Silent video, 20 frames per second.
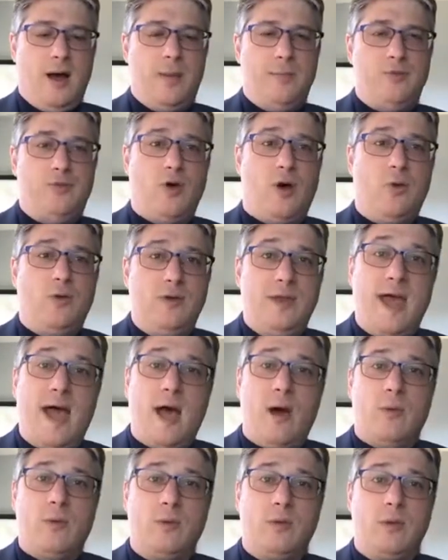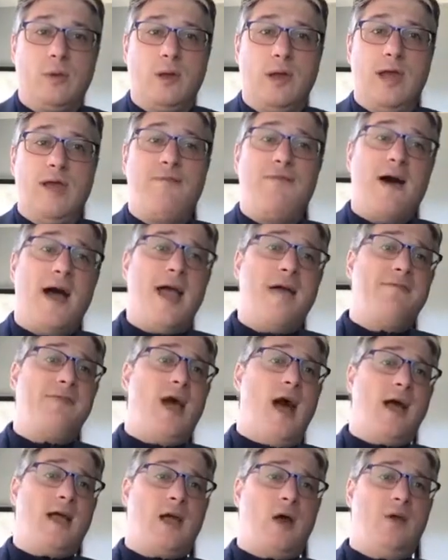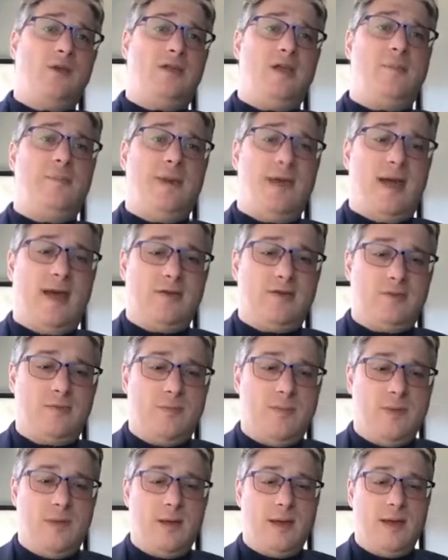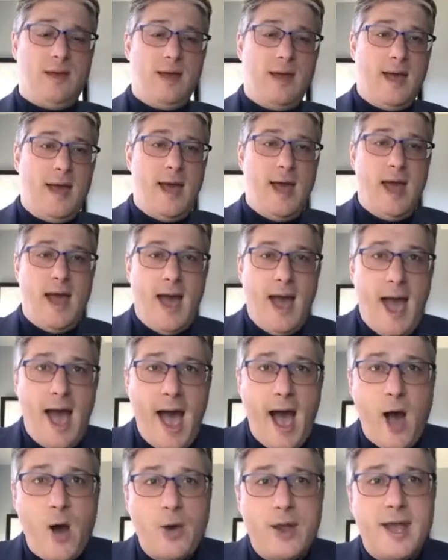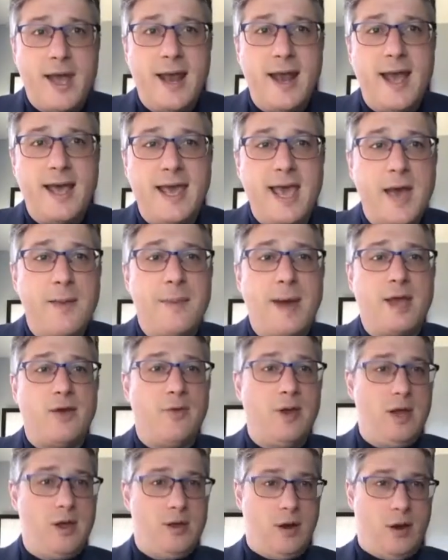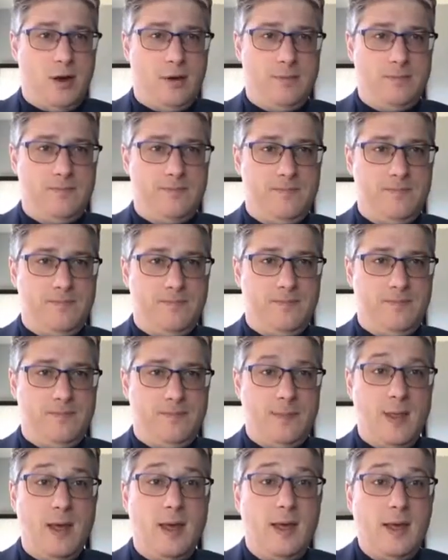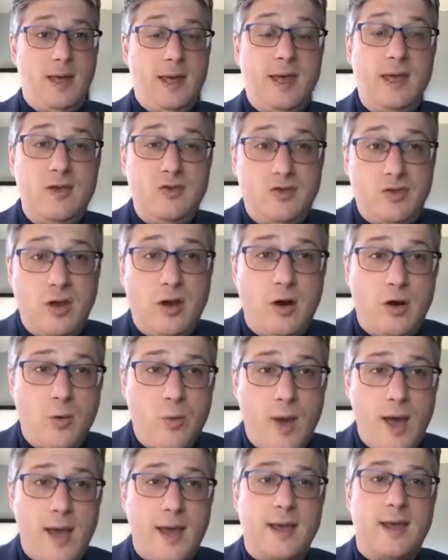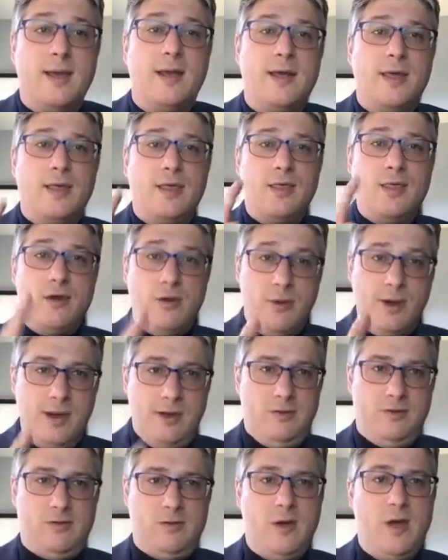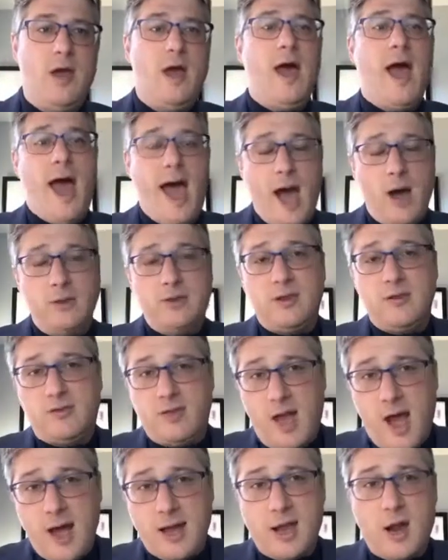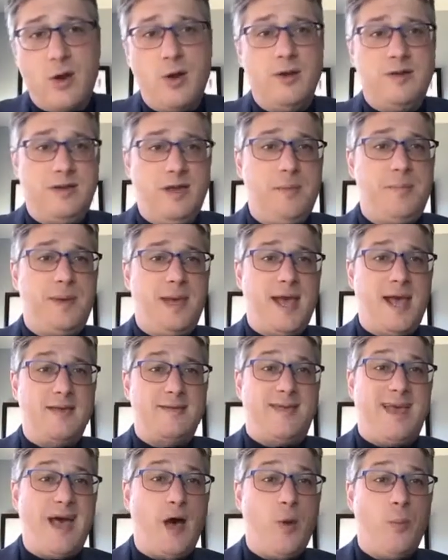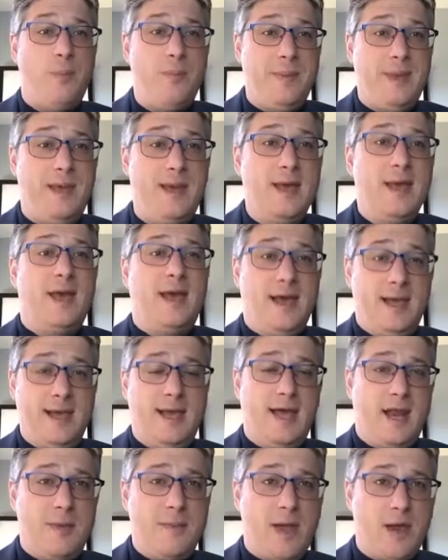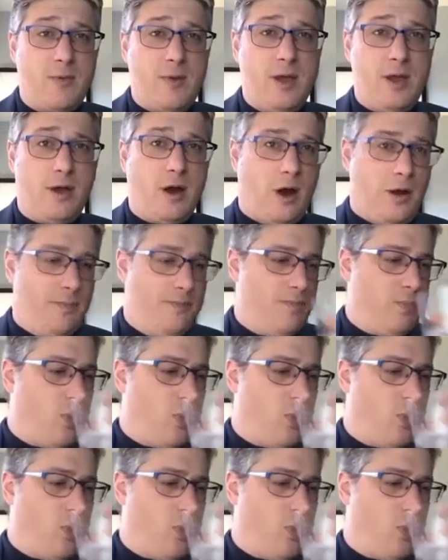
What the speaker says: So now, if I have DACA or TPS, how can I get my green card? Is there a way? There is. How does DACA or TPS help me in getting my green card?